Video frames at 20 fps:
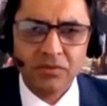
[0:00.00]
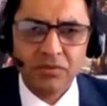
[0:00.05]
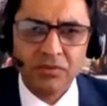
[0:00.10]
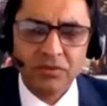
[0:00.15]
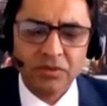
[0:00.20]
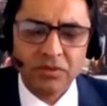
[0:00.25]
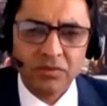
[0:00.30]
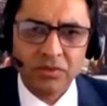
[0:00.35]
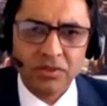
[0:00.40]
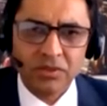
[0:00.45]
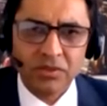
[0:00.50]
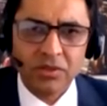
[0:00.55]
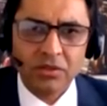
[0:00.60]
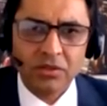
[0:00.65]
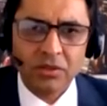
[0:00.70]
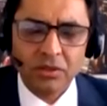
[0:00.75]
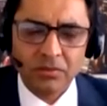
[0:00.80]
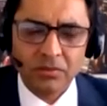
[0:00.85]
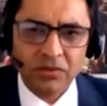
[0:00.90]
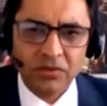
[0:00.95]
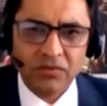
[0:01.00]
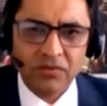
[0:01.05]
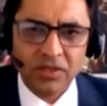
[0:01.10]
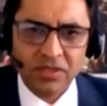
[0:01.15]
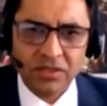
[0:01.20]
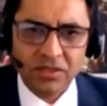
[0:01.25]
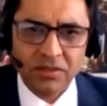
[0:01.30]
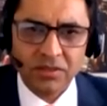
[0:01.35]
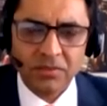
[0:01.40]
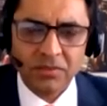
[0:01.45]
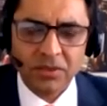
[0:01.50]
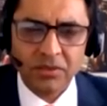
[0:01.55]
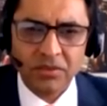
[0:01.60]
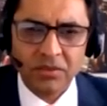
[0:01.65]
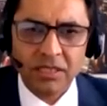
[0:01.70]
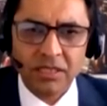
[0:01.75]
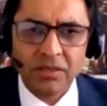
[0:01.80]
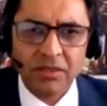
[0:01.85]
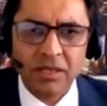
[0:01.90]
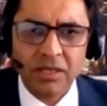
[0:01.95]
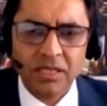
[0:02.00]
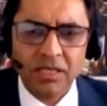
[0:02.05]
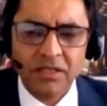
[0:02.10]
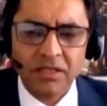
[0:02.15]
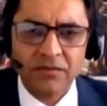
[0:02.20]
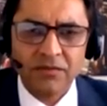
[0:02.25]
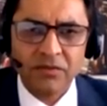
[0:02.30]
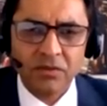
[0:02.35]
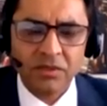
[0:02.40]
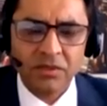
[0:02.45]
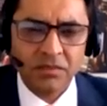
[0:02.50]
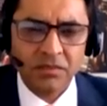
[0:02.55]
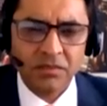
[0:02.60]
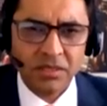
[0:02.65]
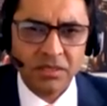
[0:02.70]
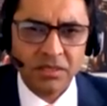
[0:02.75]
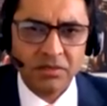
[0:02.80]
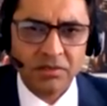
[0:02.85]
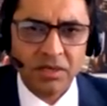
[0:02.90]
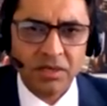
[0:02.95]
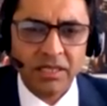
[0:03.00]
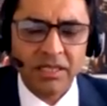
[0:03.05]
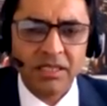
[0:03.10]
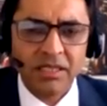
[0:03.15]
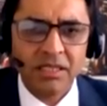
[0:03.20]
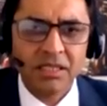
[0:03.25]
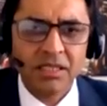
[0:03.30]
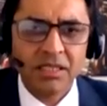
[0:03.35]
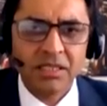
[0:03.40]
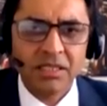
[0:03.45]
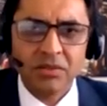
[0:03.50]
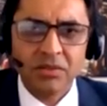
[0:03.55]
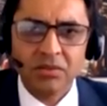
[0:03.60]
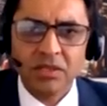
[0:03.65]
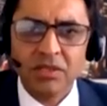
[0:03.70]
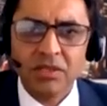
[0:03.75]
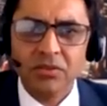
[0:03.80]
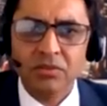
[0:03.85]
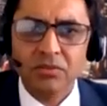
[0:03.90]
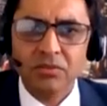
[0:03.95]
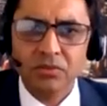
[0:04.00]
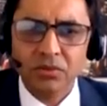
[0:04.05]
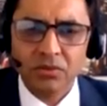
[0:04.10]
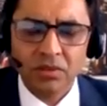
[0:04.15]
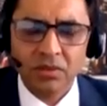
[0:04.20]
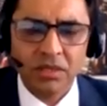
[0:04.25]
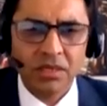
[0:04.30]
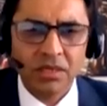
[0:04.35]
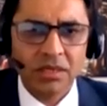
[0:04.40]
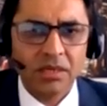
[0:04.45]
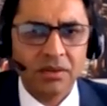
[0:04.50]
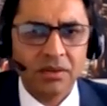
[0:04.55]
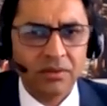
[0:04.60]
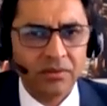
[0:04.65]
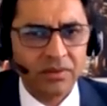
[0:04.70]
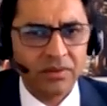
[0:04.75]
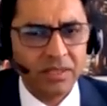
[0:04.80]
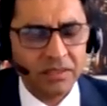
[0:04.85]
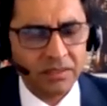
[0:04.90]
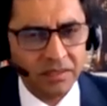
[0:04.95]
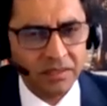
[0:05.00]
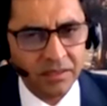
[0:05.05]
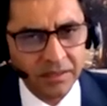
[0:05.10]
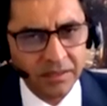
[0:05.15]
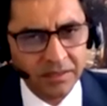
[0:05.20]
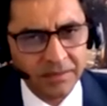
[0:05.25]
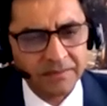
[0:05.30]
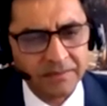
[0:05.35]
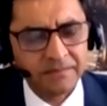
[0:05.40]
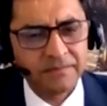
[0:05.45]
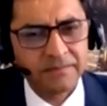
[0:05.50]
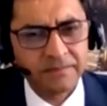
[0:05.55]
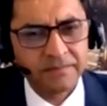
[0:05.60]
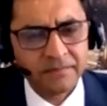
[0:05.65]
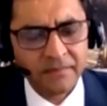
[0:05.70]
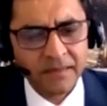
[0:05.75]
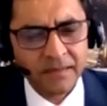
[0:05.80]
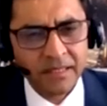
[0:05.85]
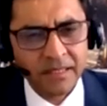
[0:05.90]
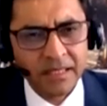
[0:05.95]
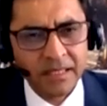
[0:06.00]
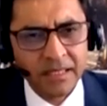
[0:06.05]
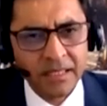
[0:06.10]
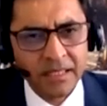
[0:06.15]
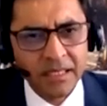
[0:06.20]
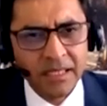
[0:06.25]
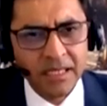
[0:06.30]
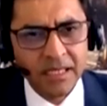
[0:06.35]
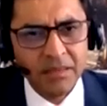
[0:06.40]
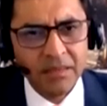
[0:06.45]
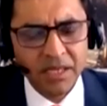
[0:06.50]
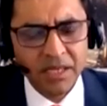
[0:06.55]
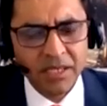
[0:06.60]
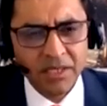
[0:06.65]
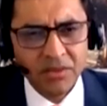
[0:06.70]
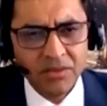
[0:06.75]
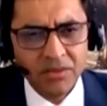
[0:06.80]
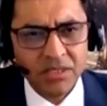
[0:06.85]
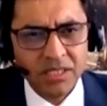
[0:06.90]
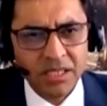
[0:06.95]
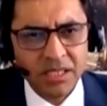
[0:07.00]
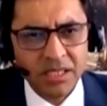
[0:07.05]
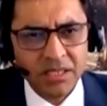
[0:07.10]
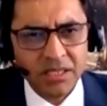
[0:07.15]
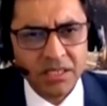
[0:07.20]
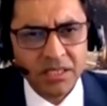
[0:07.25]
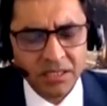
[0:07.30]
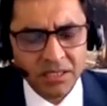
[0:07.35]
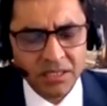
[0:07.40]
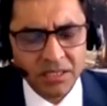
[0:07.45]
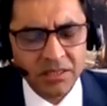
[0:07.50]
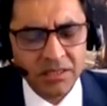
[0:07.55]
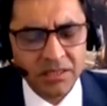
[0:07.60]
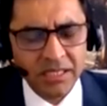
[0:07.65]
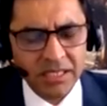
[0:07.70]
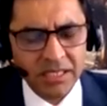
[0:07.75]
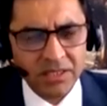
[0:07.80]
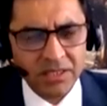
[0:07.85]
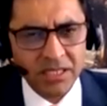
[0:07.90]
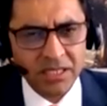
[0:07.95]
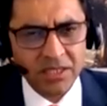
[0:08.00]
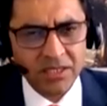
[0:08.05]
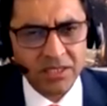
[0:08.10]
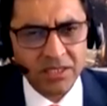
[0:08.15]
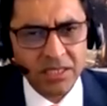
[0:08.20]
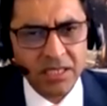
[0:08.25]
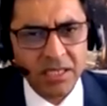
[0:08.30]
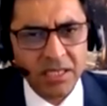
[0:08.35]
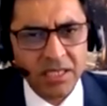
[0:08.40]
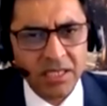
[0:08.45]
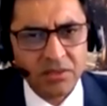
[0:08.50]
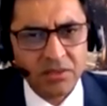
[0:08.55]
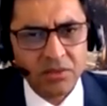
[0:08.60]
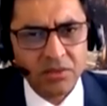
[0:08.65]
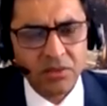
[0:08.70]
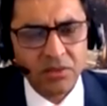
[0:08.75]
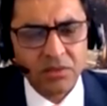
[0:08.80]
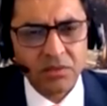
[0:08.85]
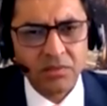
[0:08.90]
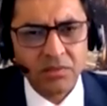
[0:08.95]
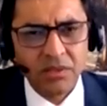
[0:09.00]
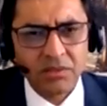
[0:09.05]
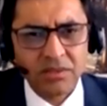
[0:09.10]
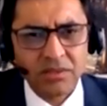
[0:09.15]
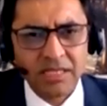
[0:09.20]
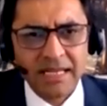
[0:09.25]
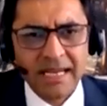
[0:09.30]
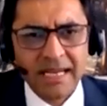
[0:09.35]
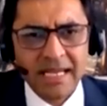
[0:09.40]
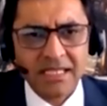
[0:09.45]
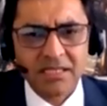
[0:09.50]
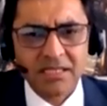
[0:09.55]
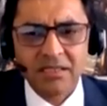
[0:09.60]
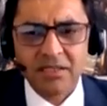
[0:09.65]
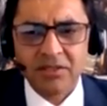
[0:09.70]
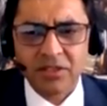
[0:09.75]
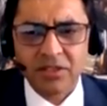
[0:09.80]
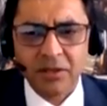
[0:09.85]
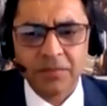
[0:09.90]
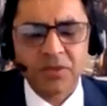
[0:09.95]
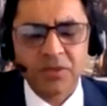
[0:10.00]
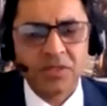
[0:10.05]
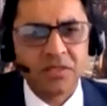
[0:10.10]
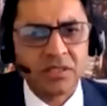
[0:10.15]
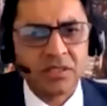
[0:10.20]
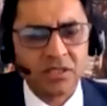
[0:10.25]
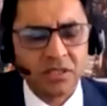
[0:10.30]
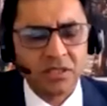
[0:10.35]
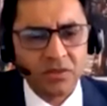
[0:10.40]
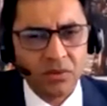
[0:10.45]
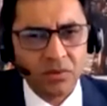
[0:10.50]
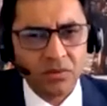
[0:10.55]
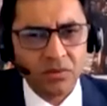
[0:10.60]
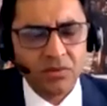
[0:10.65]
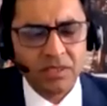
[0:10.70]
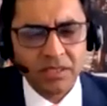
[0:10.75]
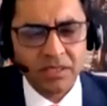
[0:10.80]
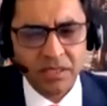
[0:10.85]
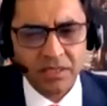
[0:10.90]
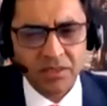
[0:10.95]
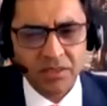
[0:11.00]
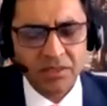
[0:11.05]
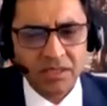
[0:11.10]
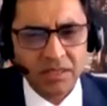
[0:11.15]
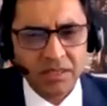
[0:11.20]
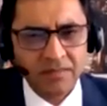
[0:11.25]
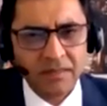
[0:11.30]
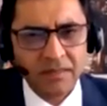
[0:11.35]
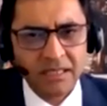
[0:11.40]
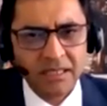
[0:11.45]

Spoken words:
move towards autonomous features, because that 20, 40 minute ride, you can do more out of that car. In my new section, in this next section, I'd like to talk about the next disruption in the auto industry.